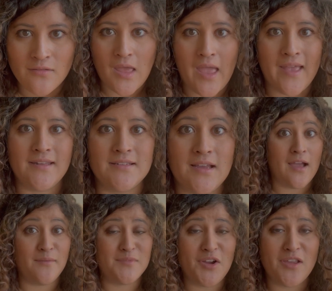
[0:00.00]
And
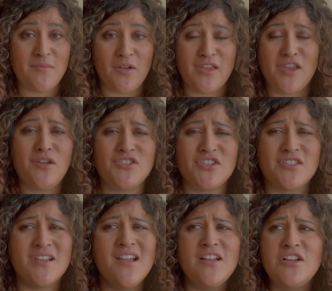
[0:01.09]
I'm talking about like you could just
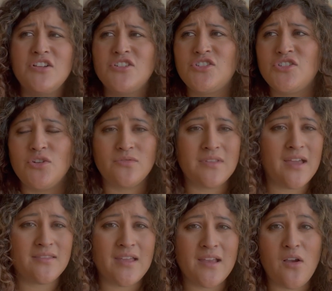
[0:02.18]
shoot
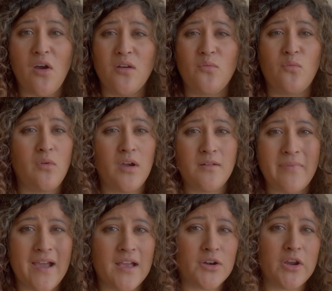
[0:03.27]
that thing on one
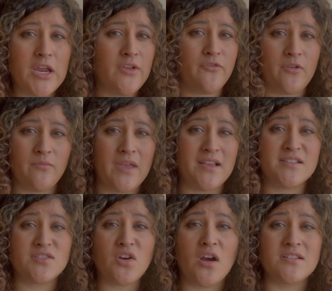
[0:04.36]
battery from like
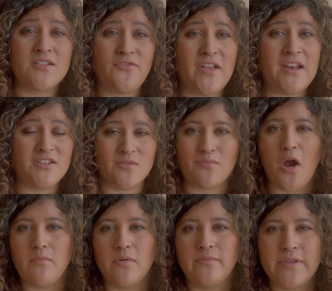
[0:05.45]
start to finish and
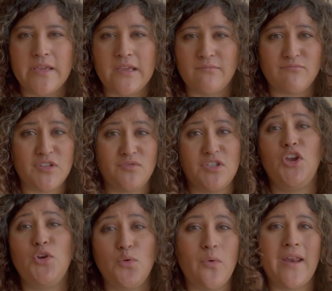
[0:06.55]
probably do
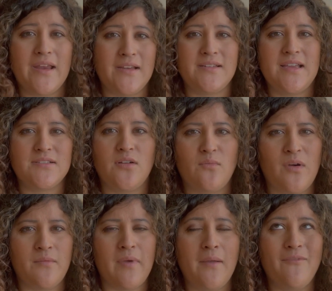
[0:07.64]
2 wedding days on
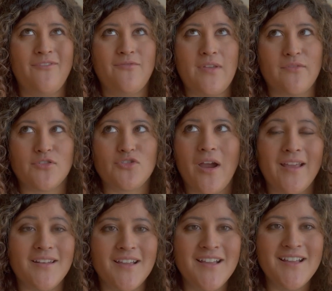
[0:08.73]
one. I've never tried.